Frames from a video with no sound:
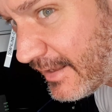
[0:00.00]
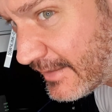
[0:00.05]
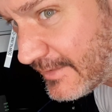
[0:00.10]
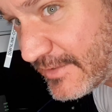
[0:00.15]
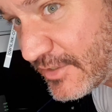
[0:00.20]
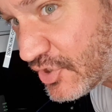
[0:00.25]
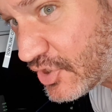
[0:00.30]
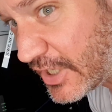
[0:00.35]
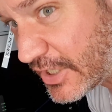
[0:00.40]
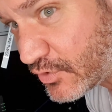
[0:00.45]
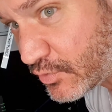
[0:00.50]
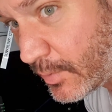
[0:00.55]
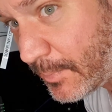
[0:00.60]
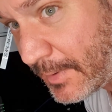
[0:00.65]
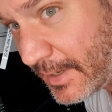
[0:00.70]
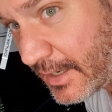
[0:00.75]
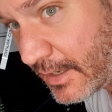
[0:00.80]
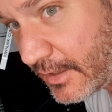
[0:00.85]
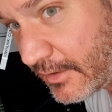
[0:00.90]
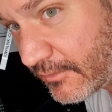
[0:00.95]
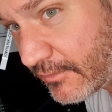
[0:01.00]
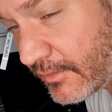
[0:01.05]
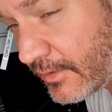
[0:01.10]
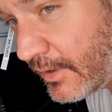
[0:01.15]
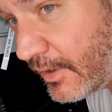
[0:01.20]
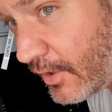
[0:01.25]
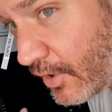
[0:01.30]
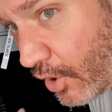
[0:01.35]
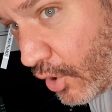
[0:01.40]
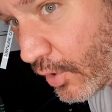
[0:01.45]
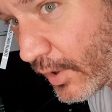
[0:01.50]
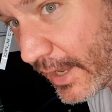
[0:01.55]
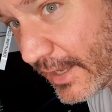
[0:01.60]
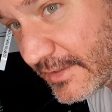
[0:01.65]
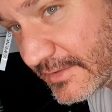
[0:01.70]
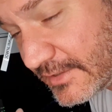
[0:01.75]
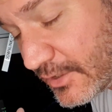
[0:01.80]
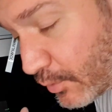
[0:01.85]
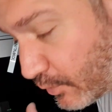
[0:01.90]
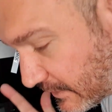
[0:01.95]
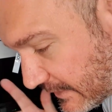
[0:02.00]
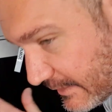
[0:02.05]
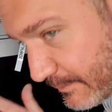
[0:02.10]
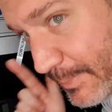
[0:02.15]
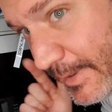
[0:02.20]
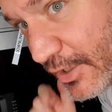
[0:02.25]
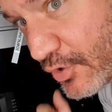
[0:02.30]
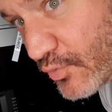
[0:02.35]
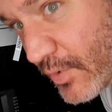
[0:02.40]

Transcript: it's just repetitive okay so speed